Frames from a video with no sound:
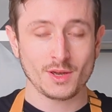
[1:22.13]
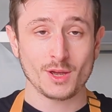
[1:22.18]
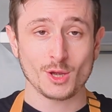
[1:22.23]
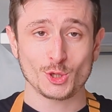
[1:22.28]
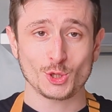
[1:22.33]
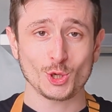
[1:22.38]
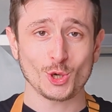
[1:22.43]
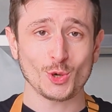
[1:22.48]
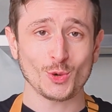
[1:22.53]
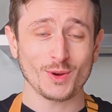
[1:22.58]

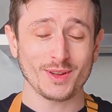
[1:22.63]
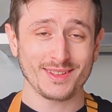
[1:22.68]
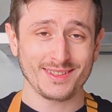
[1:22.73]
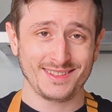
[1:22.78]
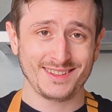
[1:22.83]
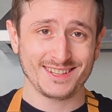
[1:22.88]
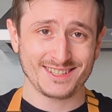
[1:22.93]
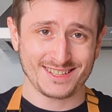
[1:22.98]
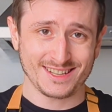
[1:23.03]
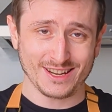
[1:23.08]
So
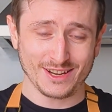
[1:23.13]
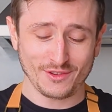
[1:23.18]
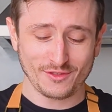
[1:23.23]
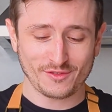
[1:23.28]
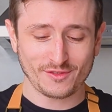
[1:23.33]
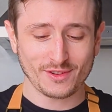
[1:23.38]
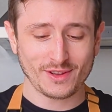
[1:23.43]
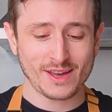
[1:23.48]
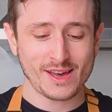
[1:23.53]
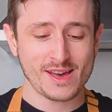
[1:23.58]
this knife.
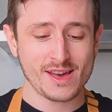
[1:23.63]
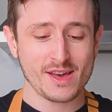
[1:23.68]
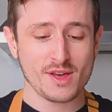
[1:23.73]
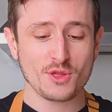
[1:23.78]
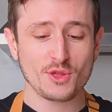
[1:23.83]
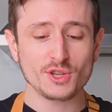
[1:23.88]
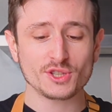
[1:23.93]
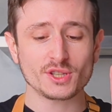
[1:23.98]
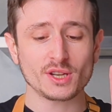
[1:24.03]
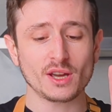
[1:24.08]

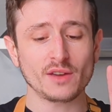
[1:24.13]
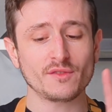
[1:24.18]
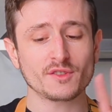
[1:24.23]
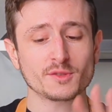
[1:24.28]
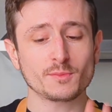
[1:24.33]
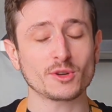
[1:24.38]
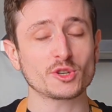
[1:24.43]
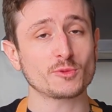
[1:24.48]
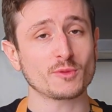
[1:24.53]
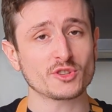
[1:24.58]
This knife is
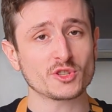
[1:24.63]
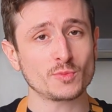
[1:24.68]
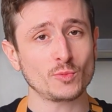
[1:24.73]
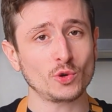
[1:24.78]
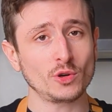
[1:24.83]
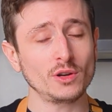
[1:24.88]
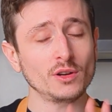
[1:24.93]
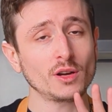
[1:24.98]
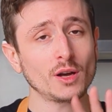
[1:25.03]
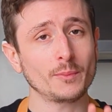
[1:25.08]
much, much
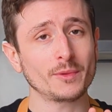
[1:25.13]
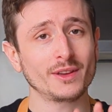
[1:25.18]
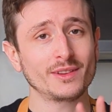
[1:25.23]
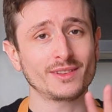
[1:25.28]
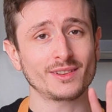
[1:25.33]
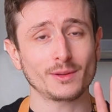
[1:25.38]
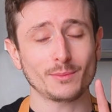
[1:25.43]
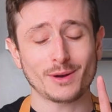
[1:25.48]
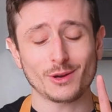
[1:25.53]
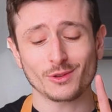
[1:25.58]
smaller, coming in
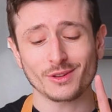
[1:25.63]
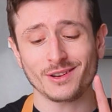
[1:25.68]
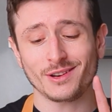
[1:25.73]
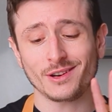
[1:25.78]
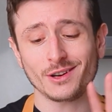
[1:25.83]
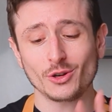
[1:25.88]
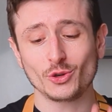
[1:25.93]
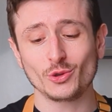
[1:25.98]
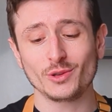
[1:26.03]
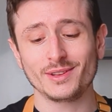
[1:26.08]
at about
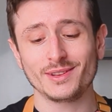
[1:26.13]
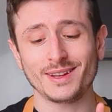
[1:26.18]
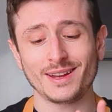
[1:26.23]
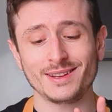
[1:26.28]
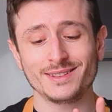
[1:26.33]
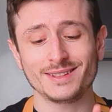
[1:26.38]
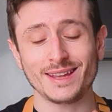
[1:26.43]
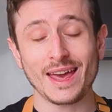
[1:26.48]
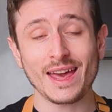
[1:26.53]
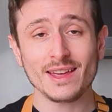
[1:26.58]

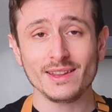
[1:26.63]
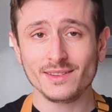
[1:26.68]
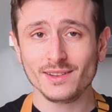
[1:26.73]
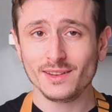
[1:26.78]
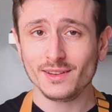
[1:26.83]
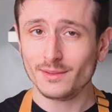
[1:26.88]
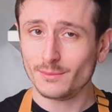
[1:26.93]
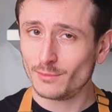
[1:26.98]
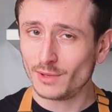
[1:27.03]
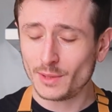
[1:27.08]

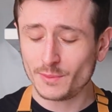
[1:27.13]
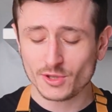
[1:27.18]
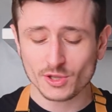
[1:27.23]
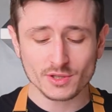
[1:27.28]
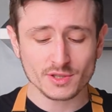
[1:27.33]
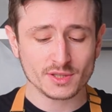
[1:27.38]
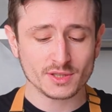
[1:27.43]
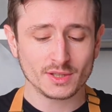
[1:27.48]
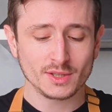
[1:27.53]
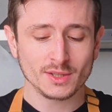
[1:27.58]
180
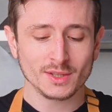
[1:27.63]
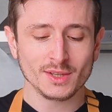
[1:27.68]
millimeters.